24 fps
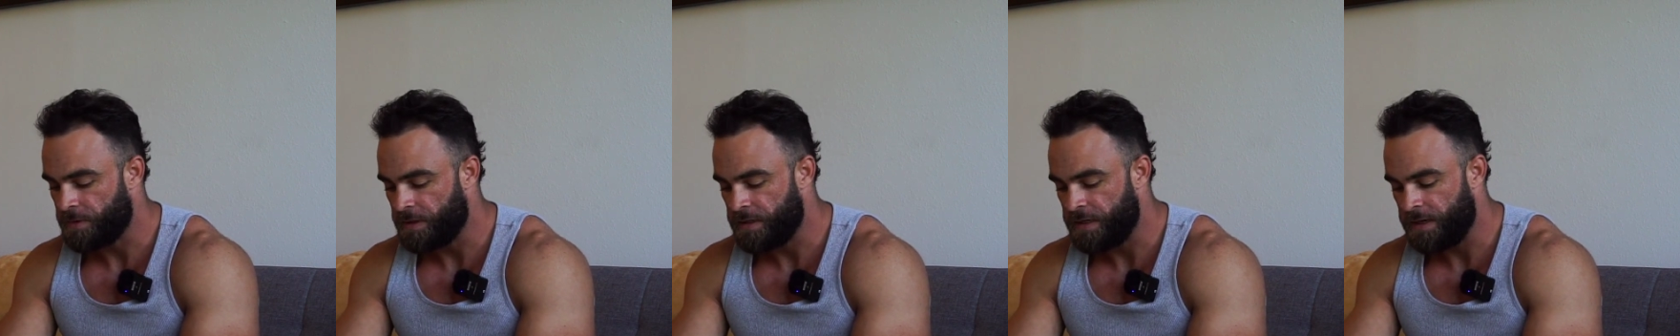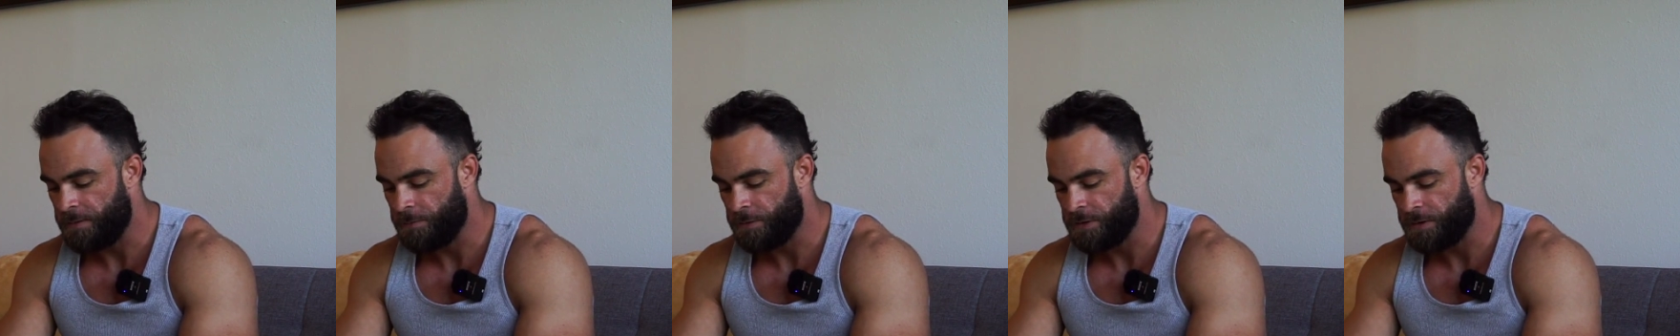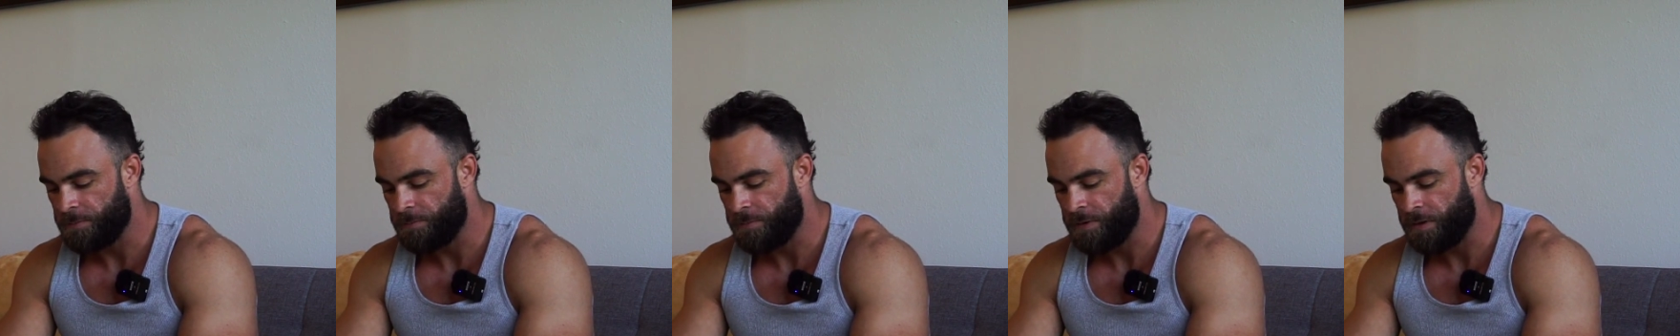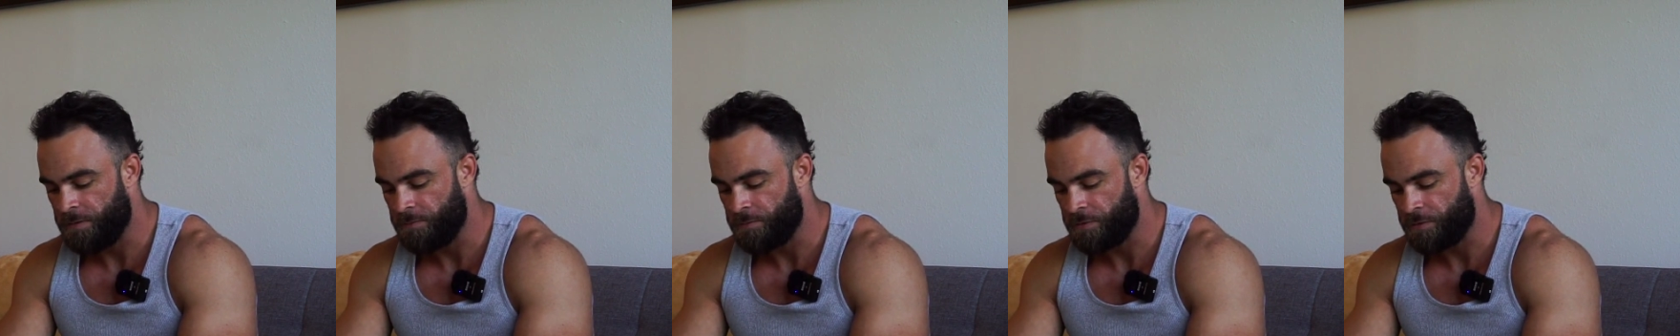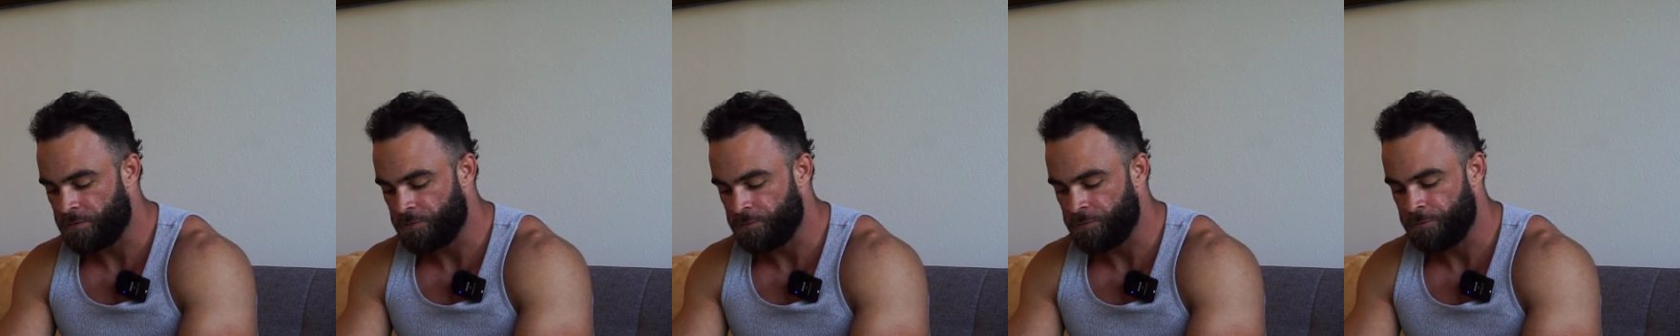able to
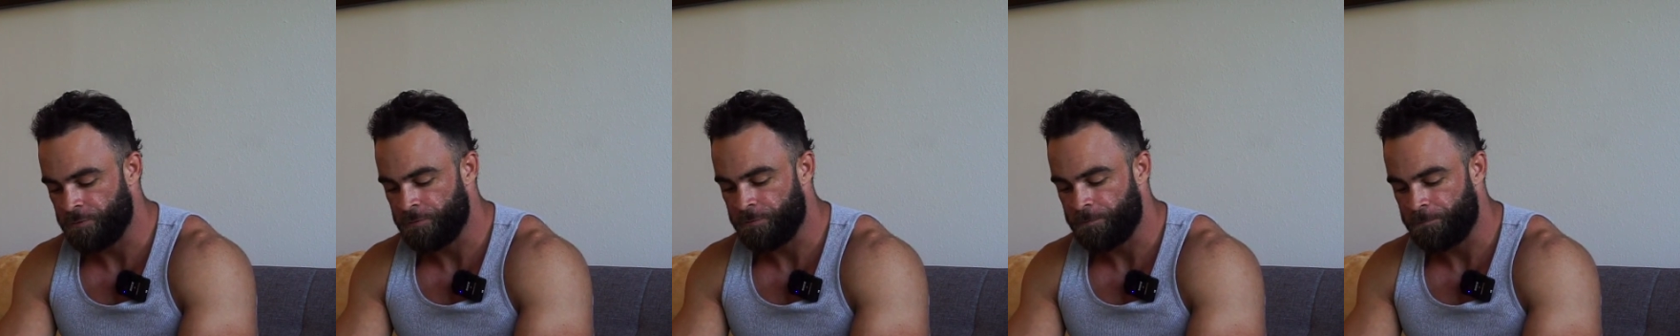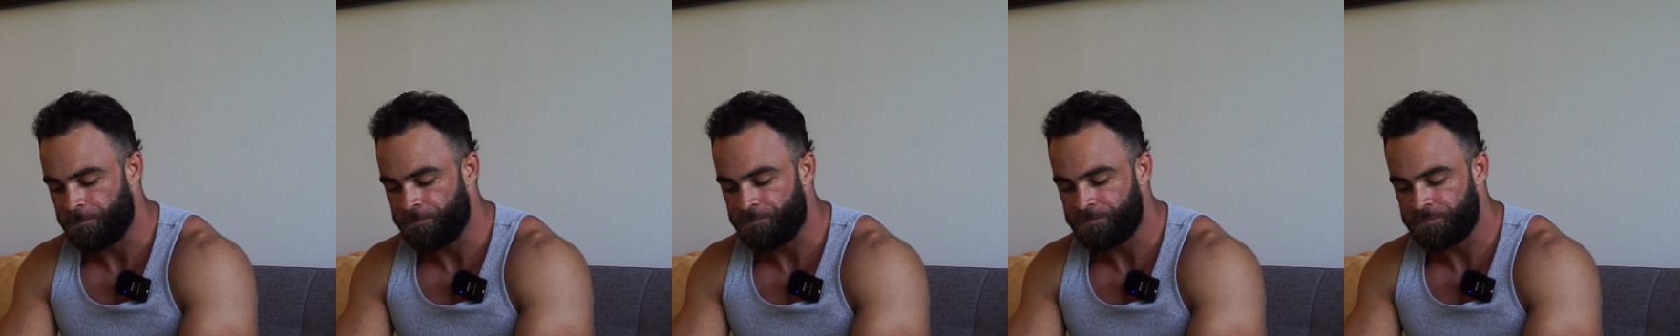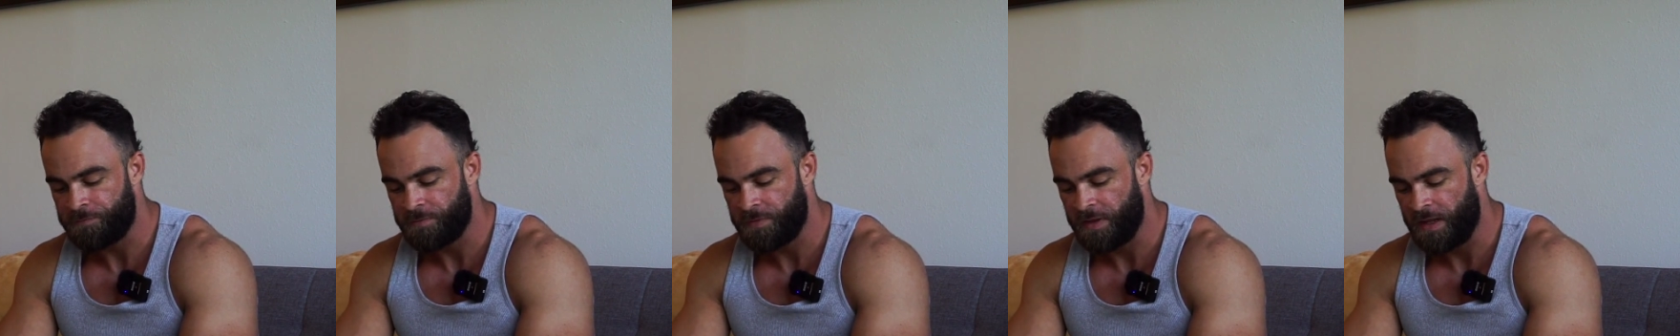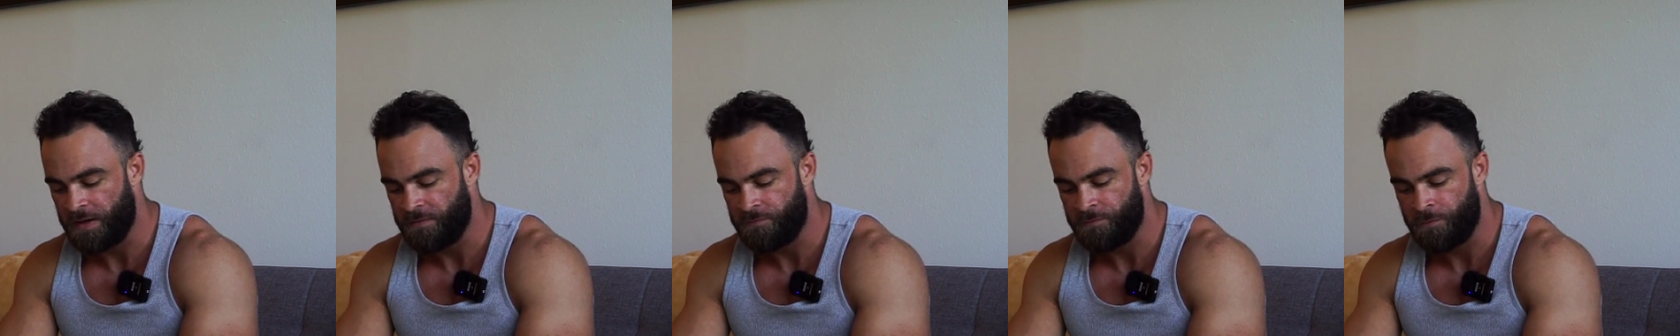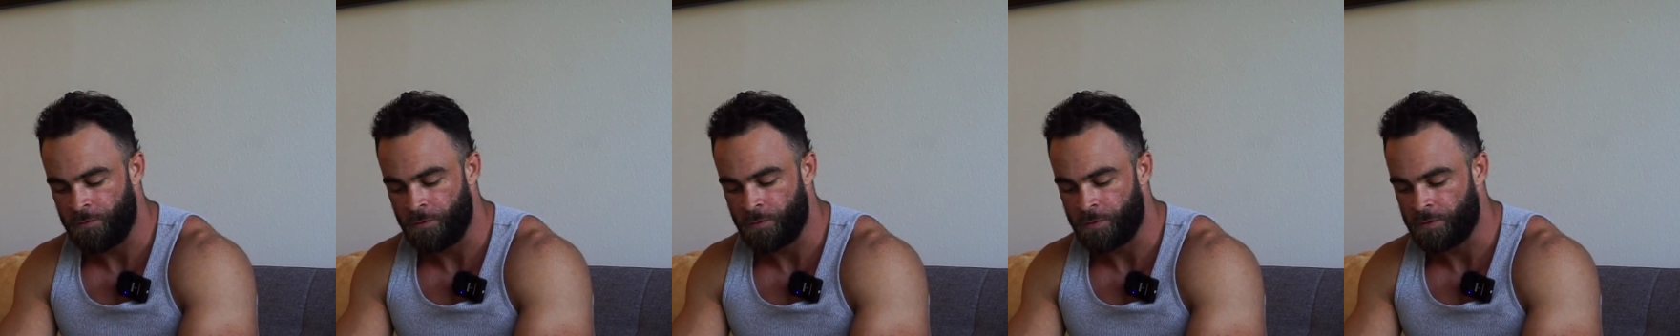pump through that
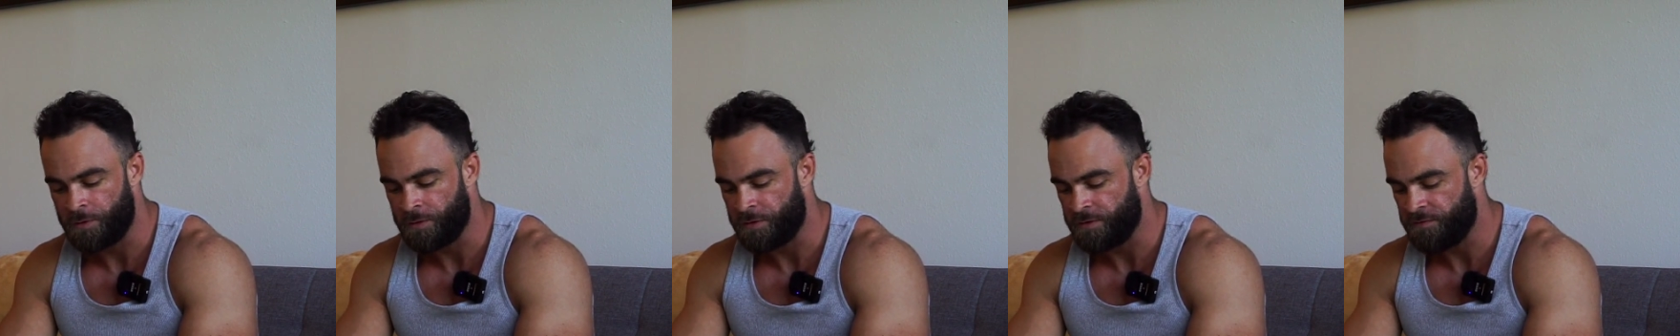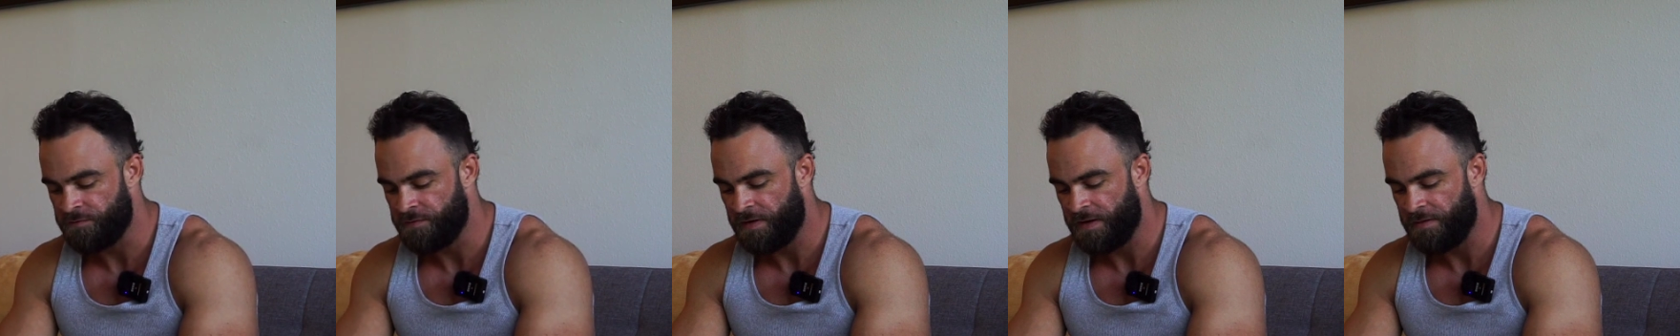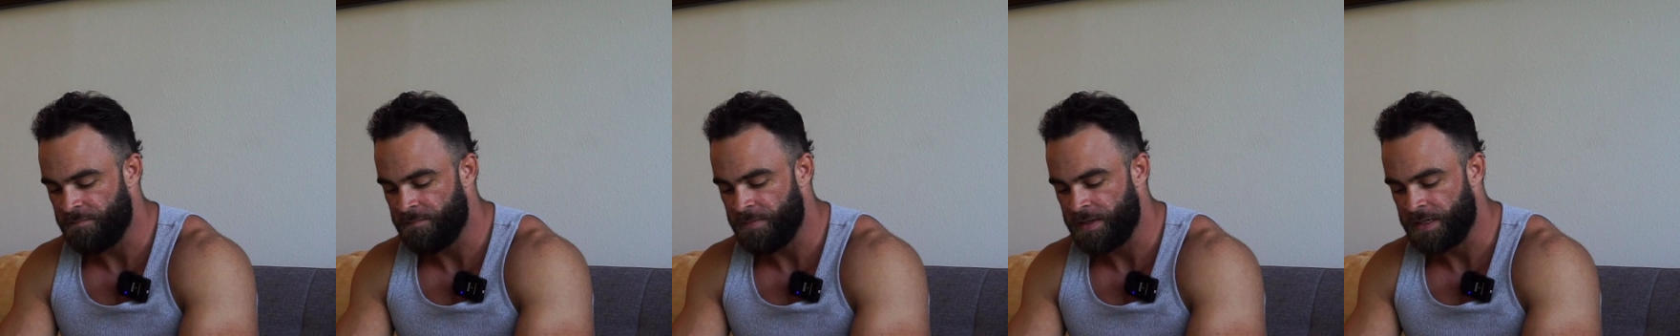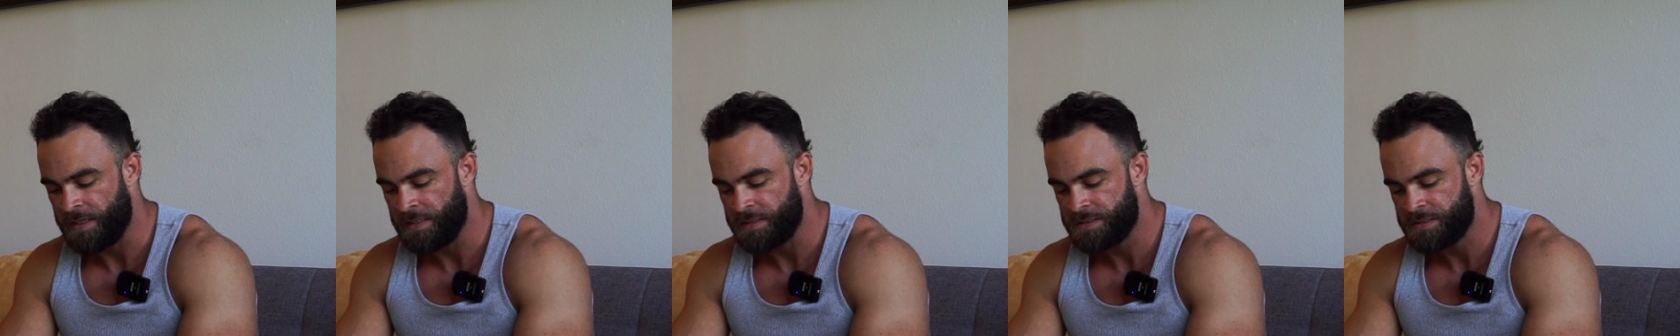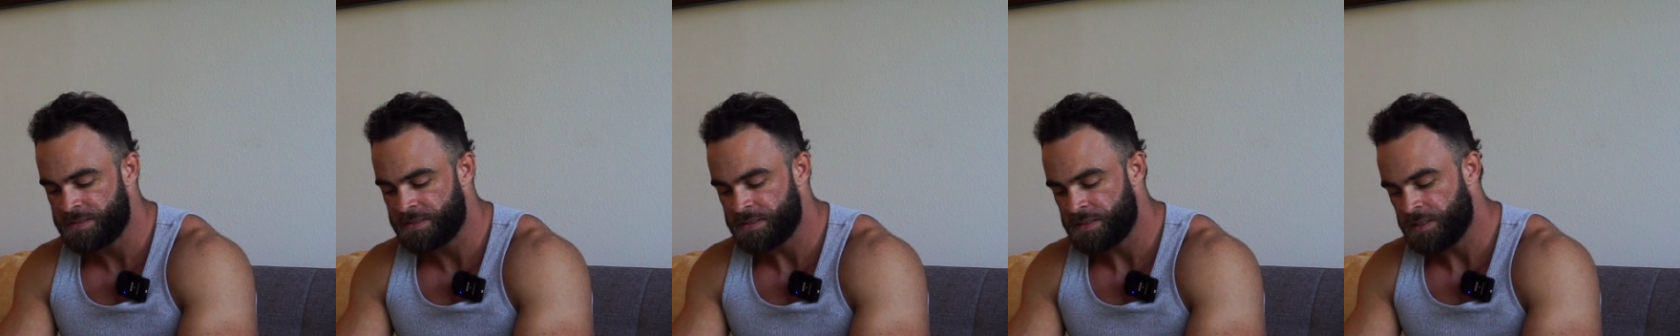full 35
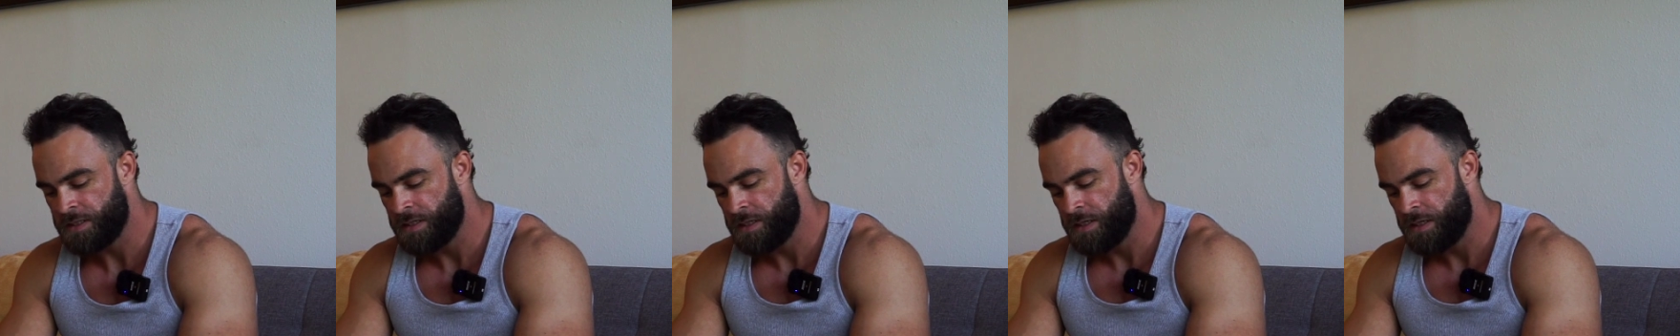minutes.